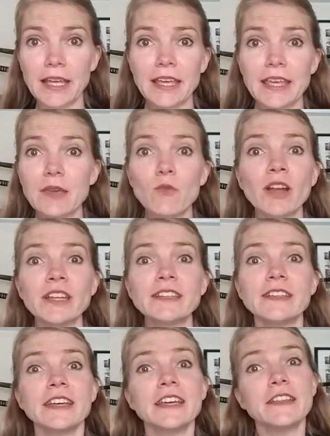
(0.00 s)
He
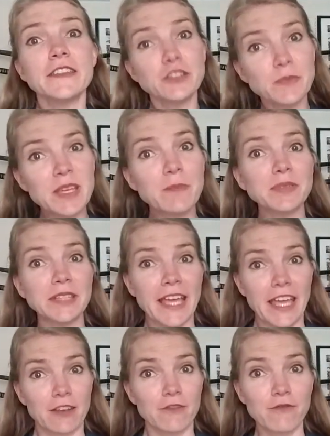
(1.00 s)
wanted there to be a
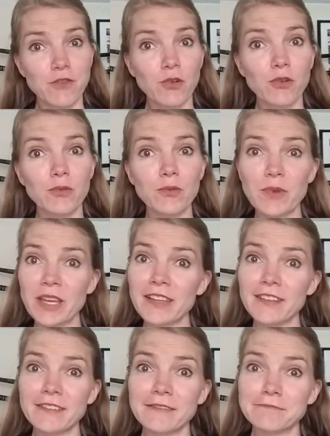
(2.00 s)
plan for
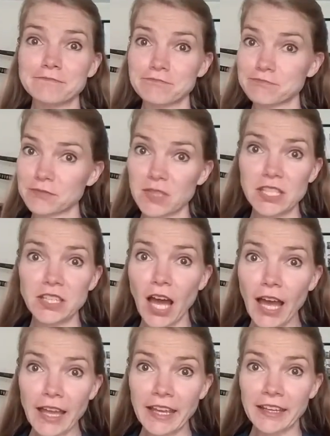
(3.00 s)
when he
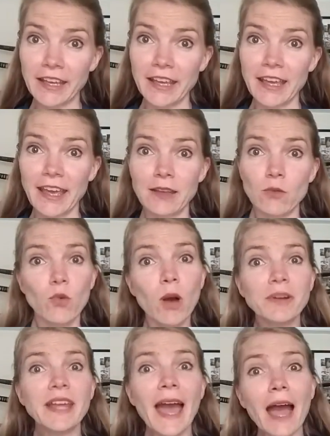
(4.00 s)
died and
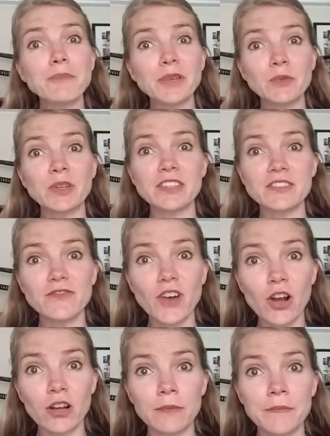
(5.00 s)
what would happen with his
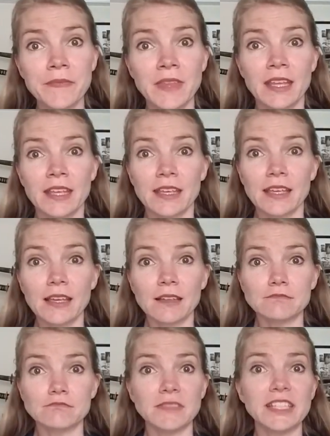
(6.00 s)
farm.
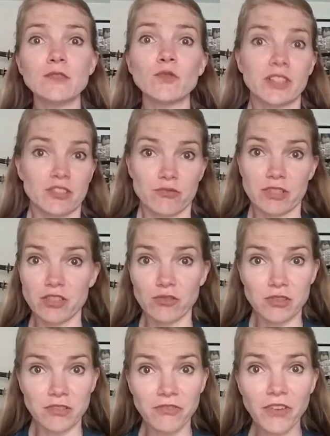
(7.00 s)
He didn't want his 3
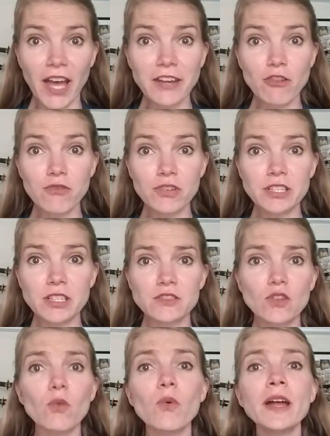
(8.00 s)
children to fight over it,
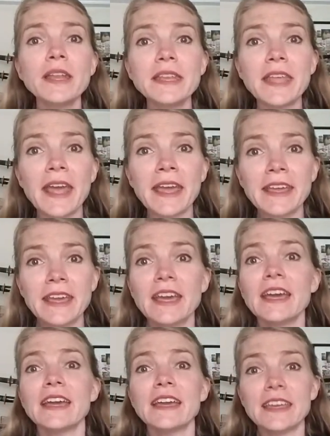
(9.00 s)
so one day
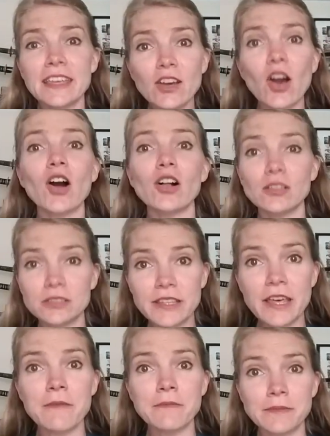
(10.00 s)
he called
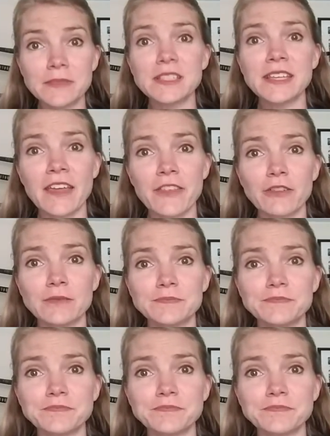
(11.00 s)
them together.